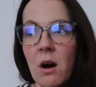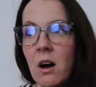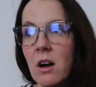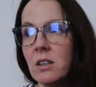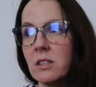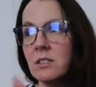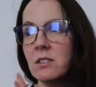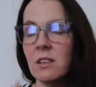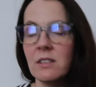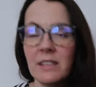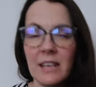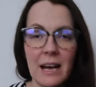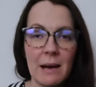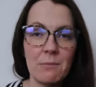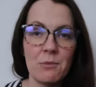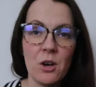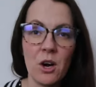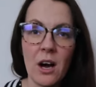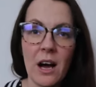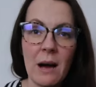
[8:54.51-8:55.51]
oh, sorry,
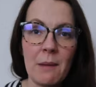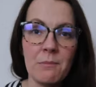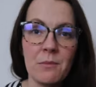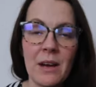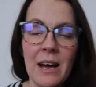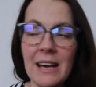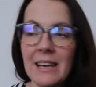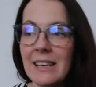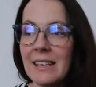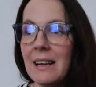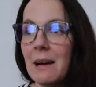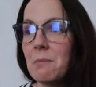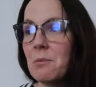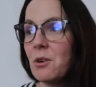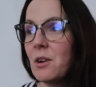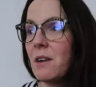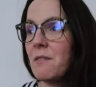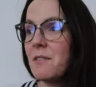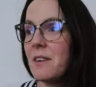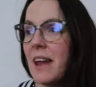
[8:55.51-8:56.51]
I'm going to
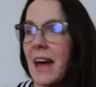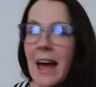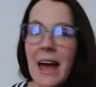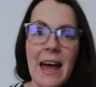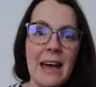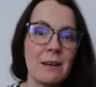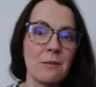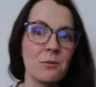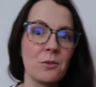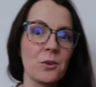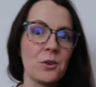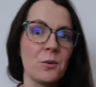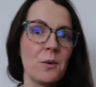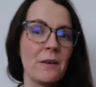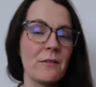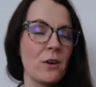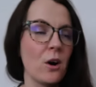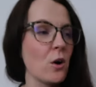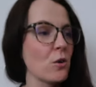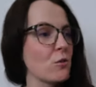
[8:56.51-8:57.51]
have an egg, I'm going to
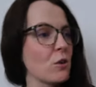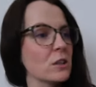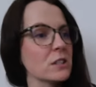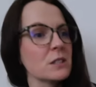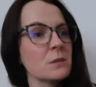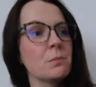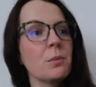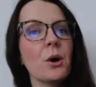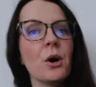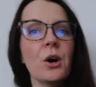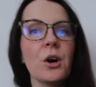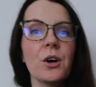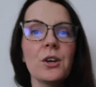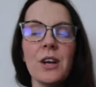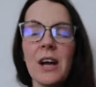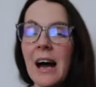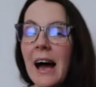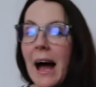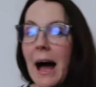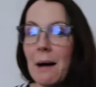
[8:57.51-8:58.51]
have a hot cross bun,